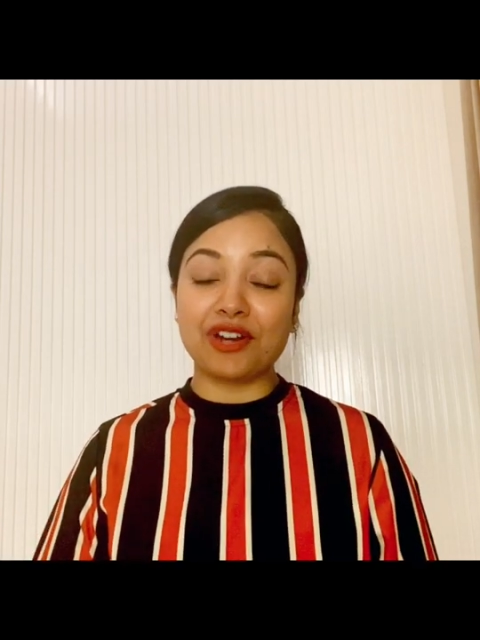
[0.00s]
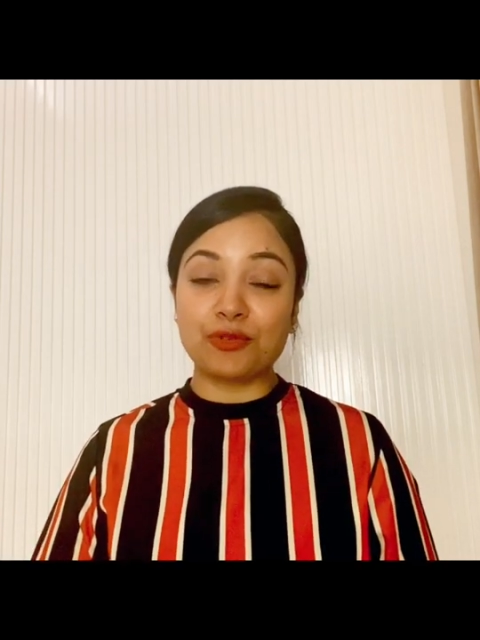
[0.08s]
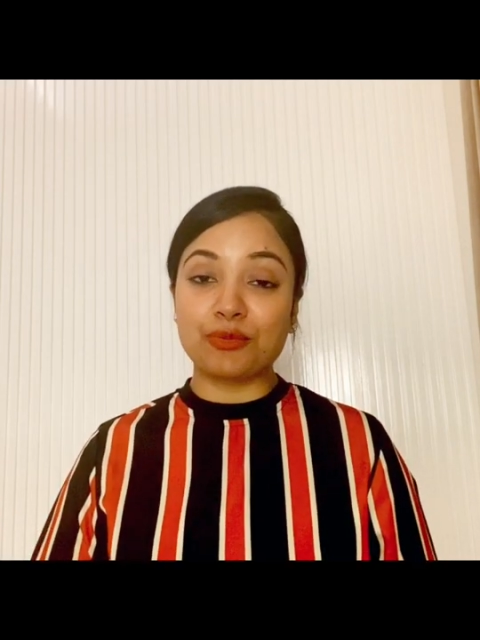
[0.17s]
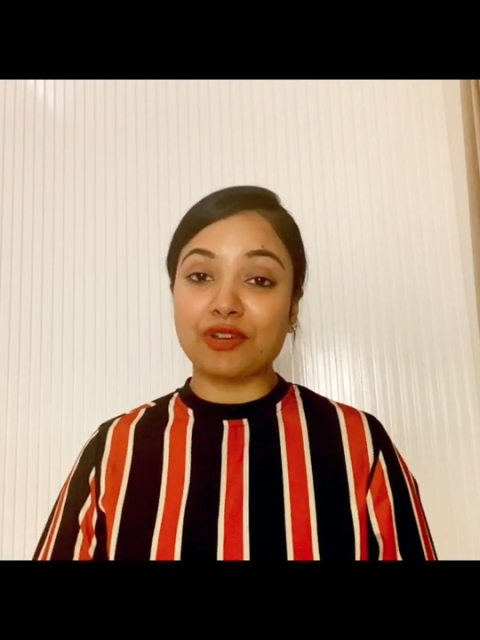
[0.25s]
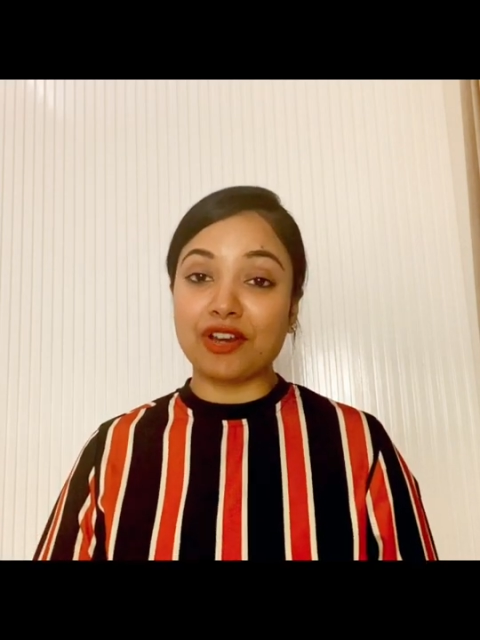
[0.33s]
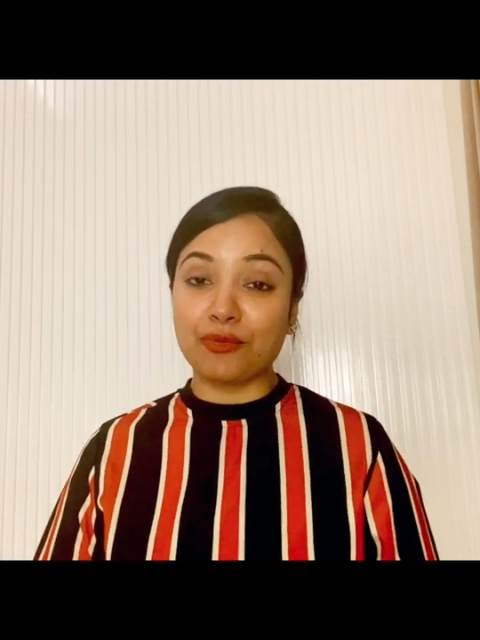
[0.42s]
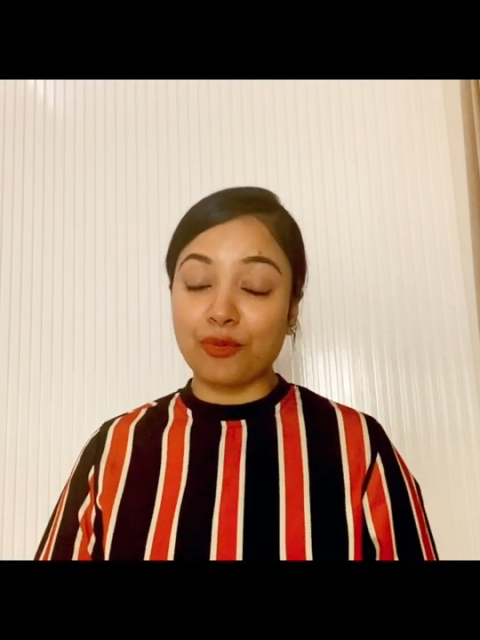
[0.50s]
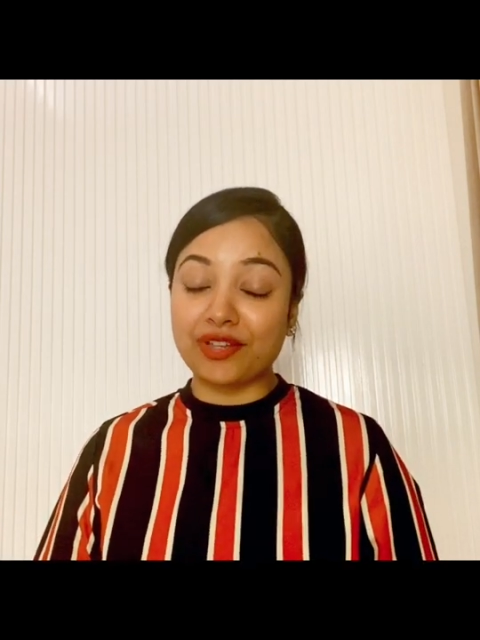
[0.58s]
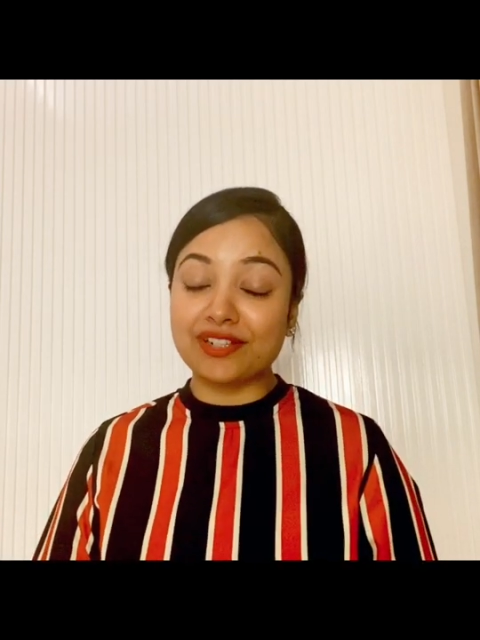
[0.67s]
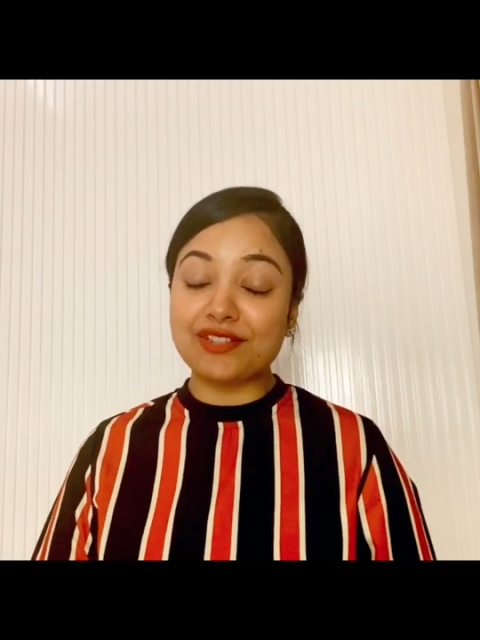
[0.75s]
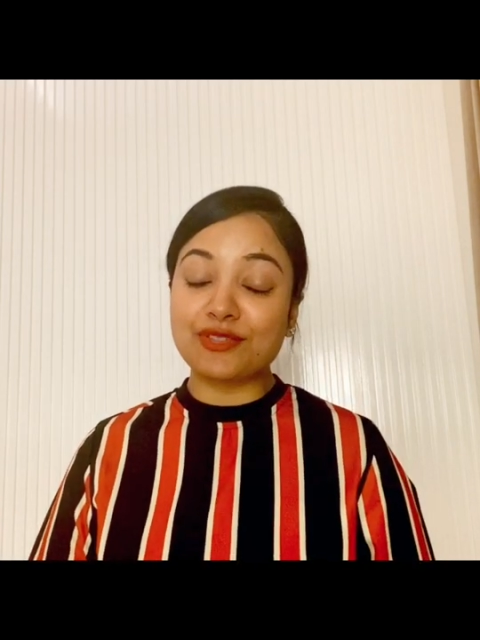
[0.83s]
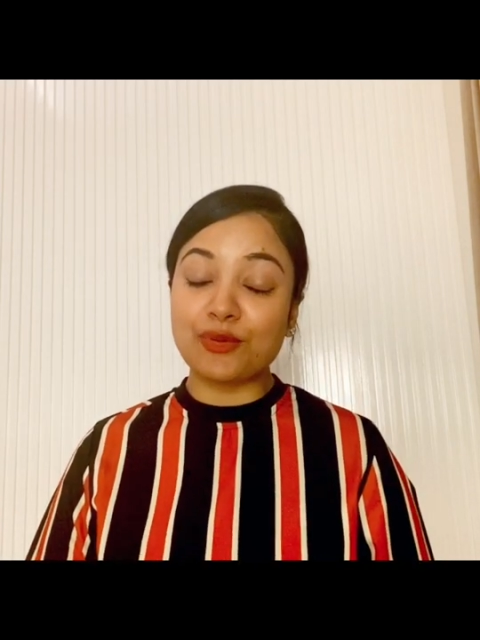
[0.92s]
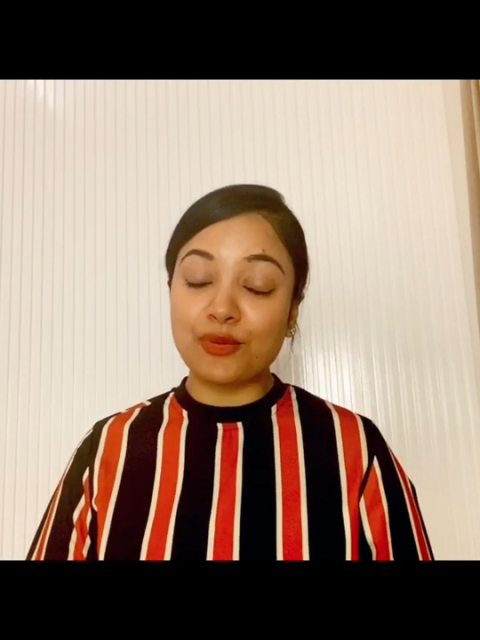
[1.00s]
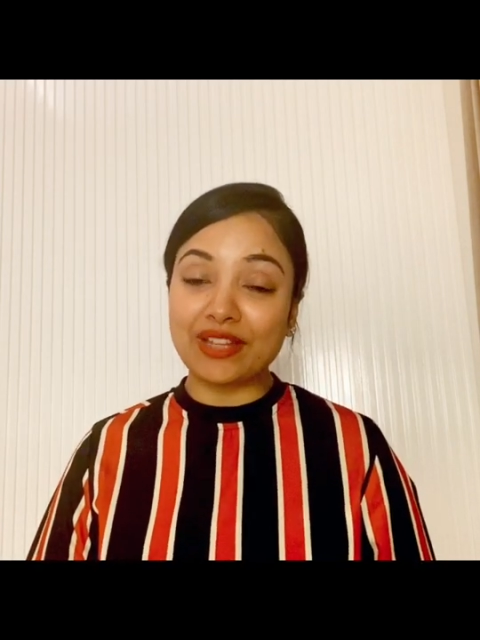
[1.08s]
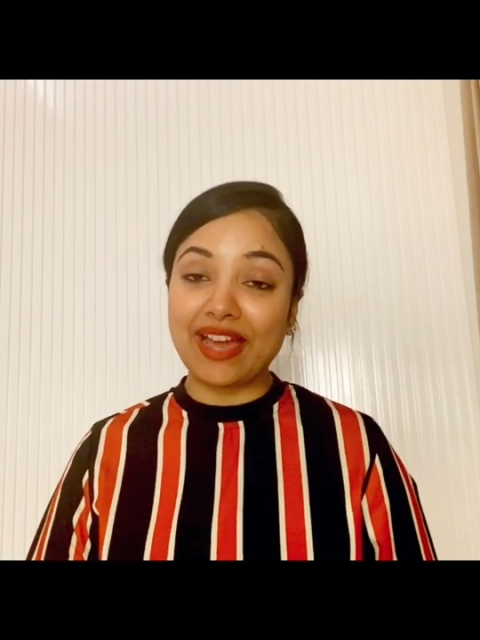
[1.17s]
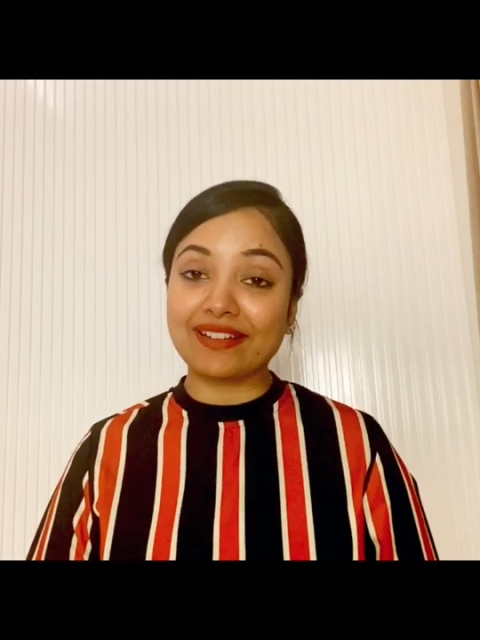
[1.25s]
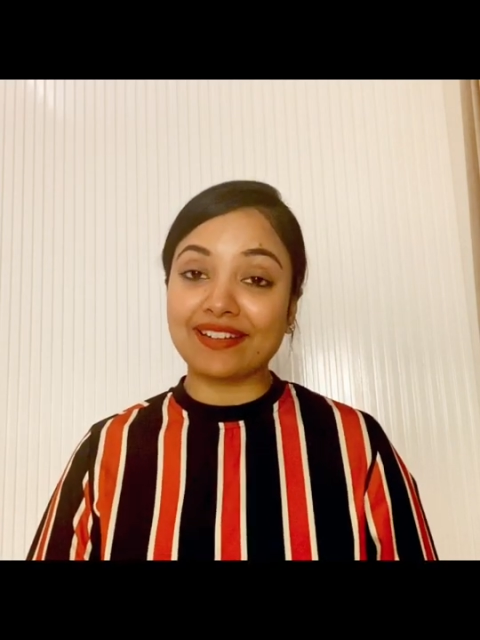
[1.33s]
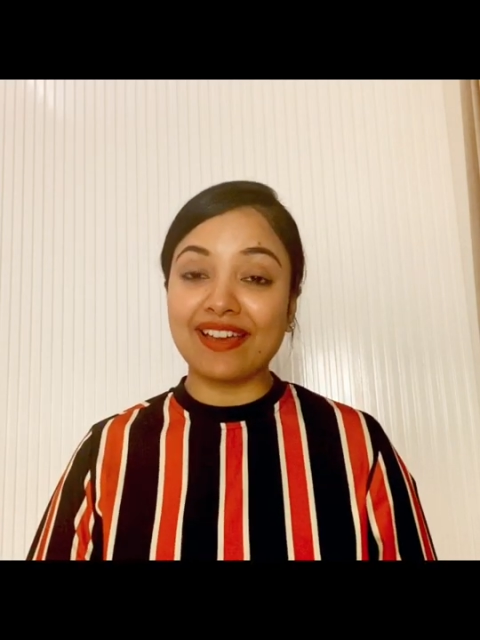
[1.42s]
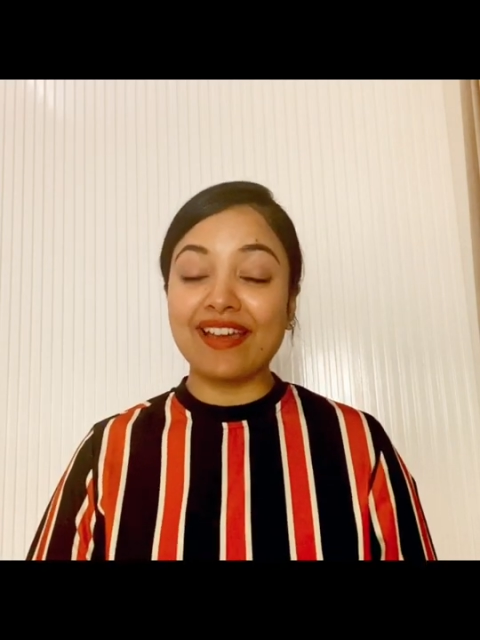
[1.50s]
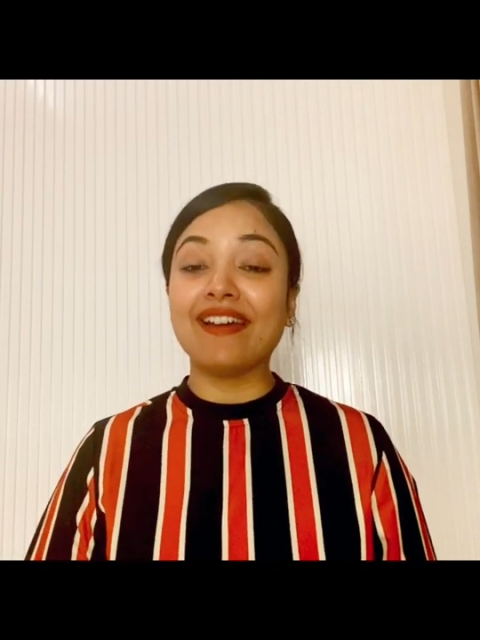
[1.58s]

Anupriya Goel so that